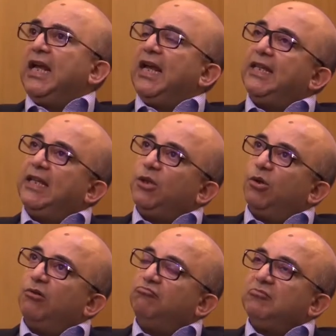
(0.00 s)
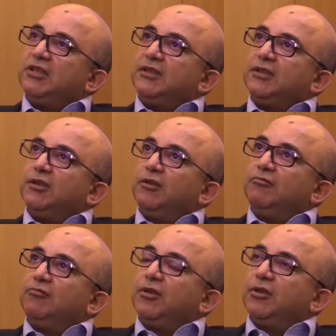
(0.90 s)
And then
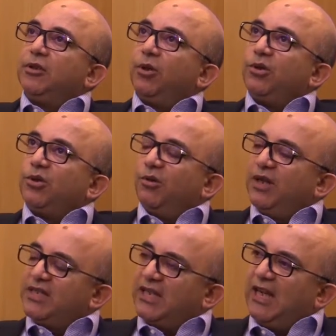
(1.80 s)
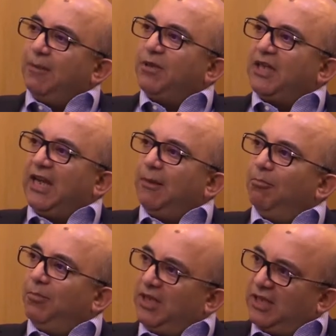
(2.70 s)
your escape came
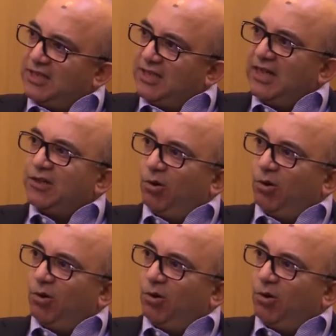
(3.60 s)
years later, or